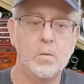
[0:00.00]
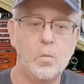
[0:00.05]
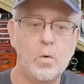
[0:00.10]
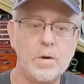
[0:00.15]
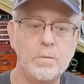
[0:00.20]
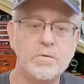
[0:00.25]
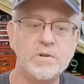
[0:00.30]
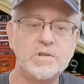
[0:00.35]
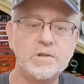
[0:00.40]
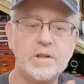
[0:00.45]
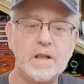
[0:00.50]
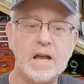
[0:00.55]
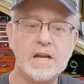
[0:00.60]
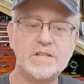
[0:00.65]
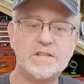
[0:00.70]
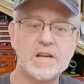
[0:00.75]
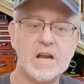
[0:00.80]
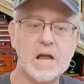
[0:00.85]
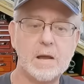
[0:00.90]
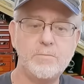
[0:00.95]
When was the
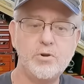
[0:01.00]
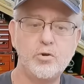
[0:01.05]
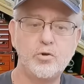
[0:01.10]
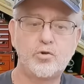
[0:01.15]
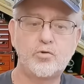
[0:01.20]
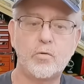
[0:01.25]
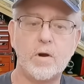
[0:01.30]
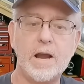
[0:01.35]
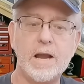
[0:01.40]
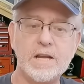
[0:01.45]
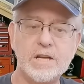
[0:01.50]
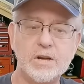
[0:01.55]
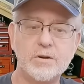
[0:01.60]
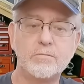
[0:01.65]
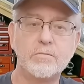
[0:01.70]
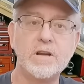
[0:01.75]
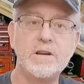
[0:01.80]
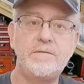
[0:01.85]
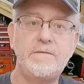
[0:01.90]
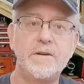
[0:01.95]
last time you drained
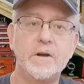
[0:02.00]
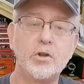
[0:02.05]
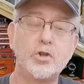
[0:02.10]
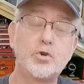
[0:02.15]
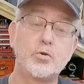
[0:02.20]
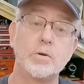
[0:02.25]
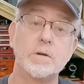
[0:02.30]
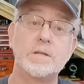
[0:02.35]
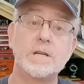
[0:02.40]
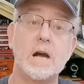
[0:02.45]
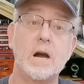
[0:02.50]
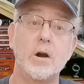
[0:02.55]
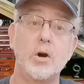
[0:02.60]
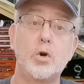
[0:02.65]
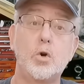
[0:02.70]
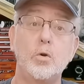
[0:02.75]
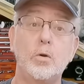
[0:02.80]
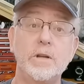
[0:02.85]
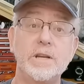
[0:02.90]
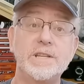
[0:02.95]
and refilled your
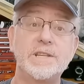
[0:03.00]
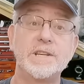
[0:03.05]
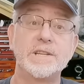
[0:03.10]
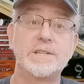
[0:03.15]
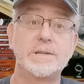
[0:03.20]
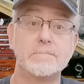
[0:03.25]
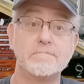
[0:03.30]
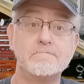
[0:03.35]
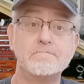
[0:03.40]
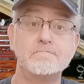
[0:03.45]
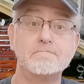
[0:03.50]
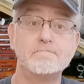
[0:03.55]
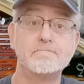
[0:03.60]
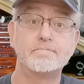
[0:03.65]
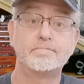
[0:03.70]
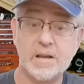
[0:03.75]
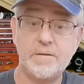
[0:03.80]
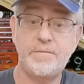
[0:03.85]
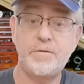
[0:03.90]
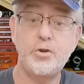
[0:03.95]
entire cooling system?
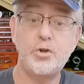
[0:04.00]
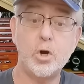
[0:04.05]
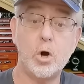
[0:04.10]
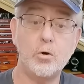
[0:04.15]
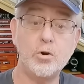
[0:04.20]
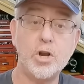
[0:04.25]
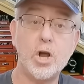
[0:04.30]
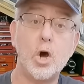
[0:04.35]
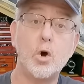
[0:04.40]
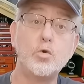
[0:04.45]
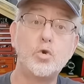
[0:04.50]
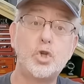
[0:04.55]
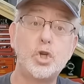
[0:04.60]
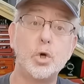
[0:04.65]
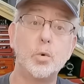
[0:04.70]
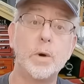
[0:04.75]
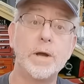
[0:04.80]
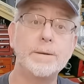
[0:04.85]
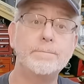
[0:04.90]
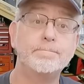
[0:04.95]
If you don't know,
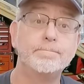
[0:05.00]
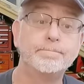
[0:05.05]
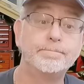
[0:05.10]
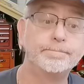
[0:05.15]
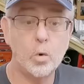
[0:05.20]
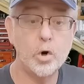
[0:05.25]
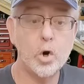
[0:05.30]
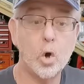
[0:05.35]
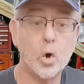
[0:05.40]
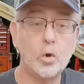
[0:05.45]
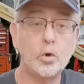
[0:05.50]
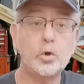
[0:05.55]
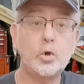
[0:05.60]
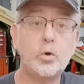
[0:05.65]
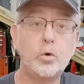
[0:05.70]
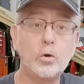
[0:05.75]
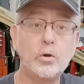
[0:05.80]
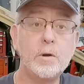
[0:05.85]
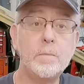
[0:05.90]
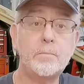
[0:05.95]
do it. When old
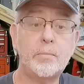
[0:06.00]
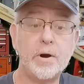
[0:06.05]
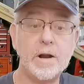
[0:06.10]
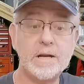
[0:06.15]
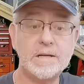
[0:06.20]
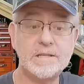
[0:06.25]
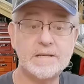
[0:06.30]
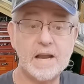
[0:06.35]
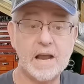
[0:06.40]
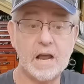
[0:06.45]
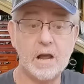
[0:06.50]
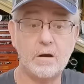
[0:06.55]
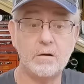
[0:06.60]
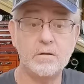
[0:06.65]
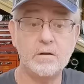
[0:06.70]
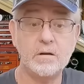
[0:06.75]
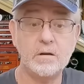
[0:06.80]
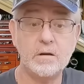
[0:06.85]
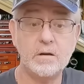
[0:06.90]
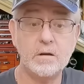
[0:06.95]
coolant breaks
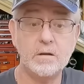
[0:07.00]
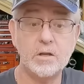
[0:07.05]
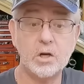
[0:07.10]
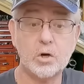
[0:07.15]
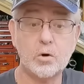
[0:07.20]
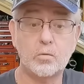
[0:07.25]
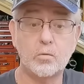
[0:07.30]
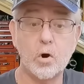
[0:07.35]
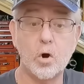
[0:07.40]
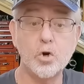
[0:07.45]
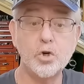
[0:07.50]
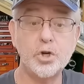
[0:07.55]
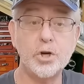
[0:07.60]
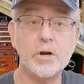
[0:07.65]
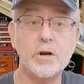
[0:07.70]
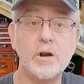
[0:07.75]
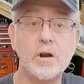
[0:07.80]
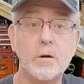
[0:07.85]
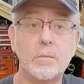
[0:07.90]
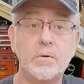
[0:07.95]
down, the
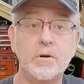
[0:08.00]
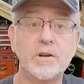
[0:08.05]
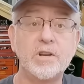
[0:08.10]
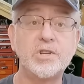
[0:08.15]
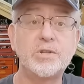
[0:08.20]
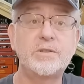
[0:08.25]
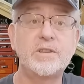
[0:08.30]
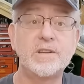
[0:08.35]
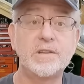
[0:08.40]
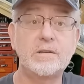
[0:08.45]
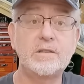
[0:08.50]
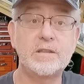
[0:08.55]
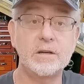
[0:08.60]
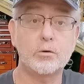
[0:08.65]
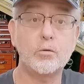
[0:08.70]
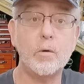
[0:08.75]
corrosion inhibitors